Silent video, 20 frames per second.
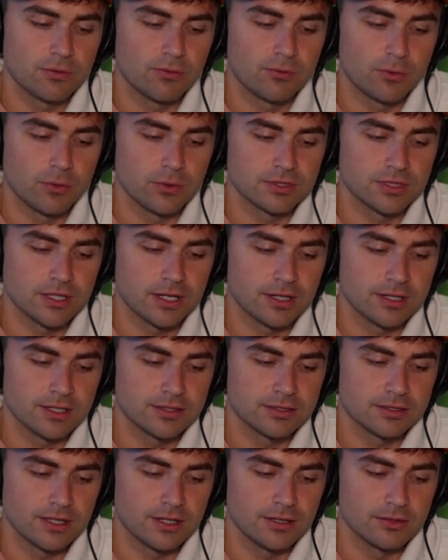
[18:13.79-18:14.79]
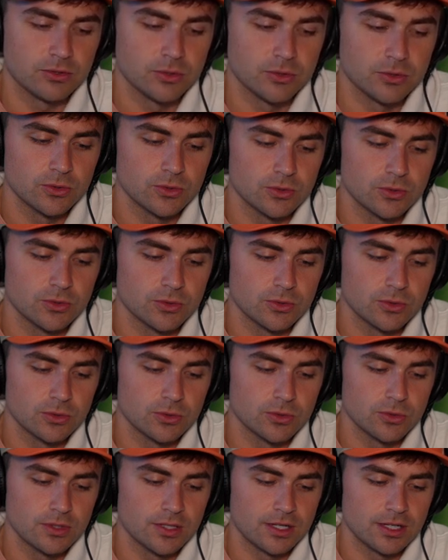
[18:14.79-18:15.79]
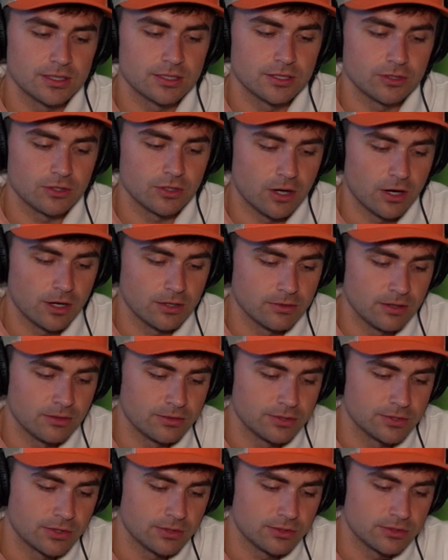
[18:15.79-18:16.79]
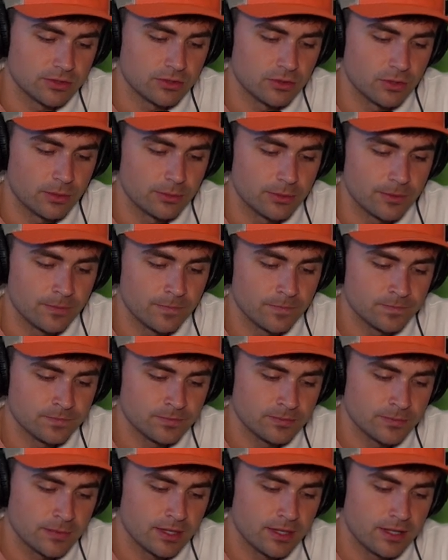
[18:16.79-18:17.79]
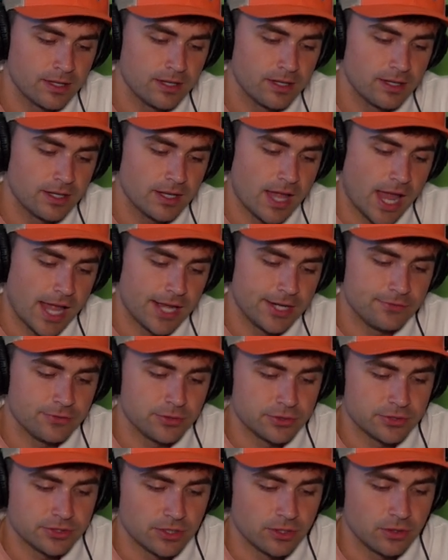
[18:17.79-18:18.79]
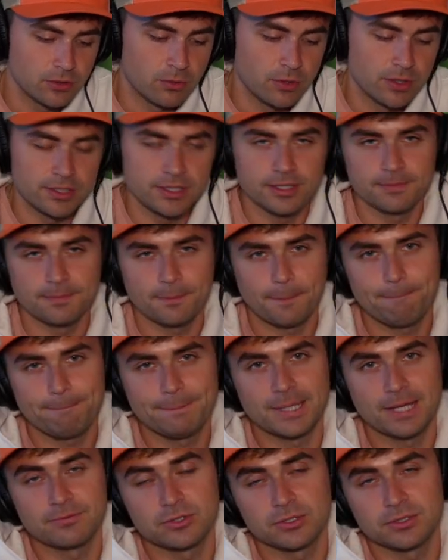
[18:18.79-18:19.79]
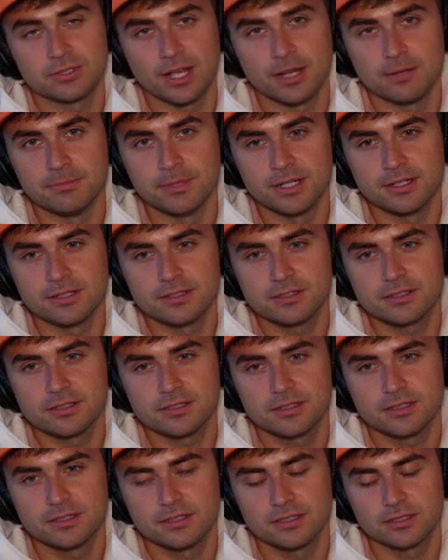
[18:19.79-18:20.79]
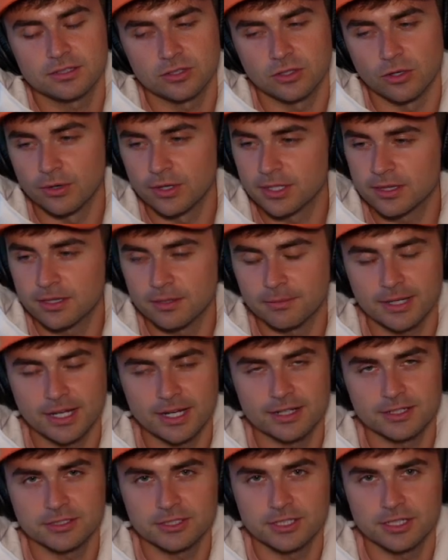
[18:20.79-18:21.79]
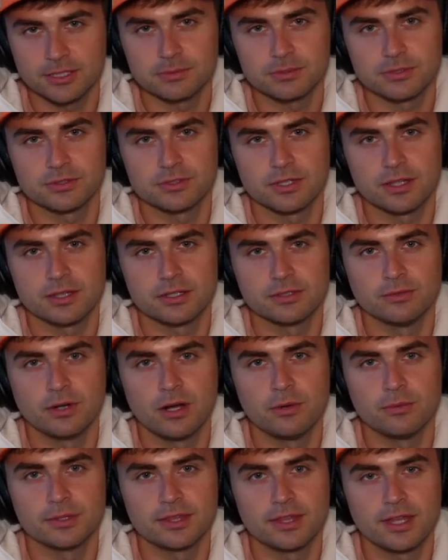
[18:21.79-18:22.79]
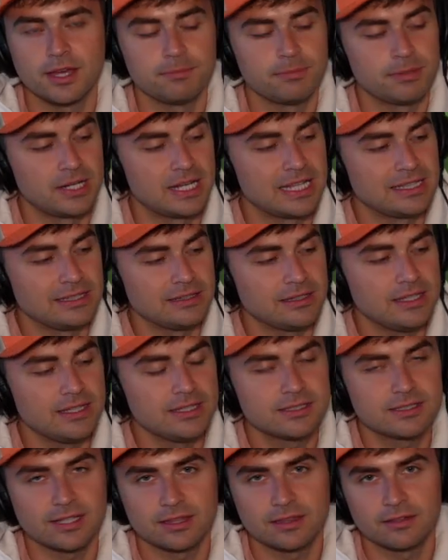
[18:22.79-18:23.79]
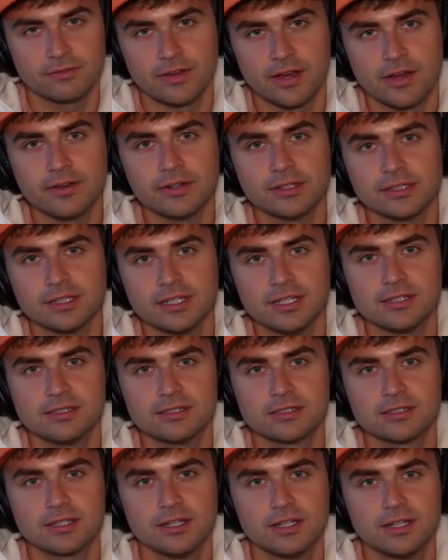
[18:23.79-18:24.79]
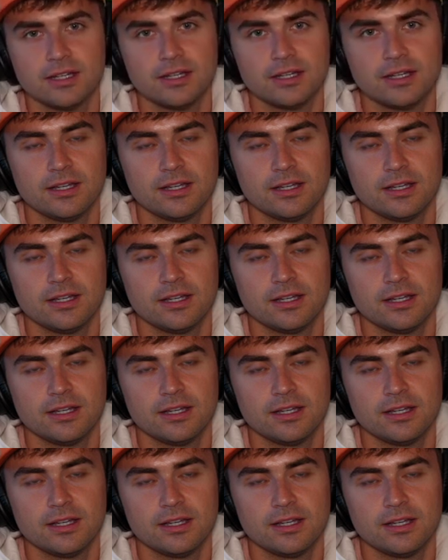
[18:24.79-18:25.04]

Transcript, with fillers: for 4 seconds then until your heart rate returns to normal. And if you still want it after 10 minutes, go get the bag of chips. There's nothing wrong with that. But at least, at the very least,